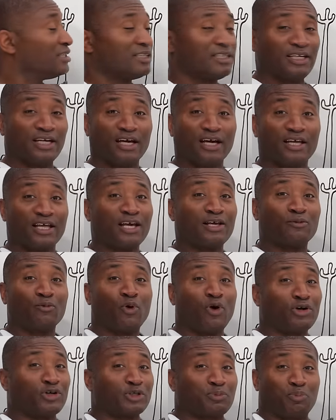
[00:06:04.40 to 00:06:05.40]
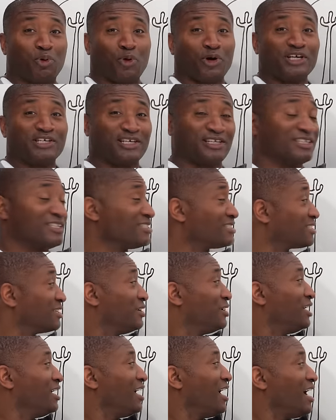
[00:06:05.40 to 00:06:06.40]
yeah, that water's poisonous.
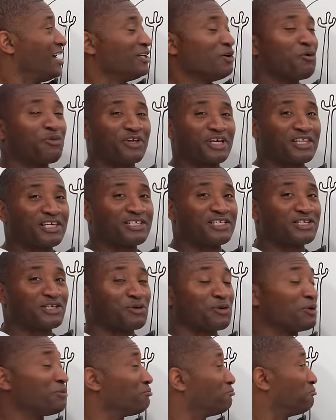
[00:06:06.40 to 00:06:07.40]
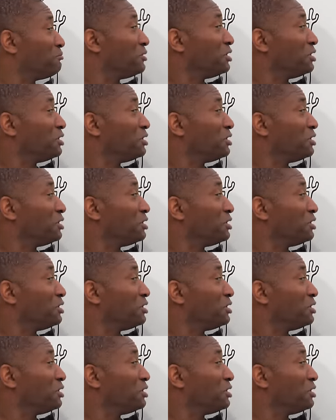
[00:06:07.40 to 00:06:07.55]
I don't think this is a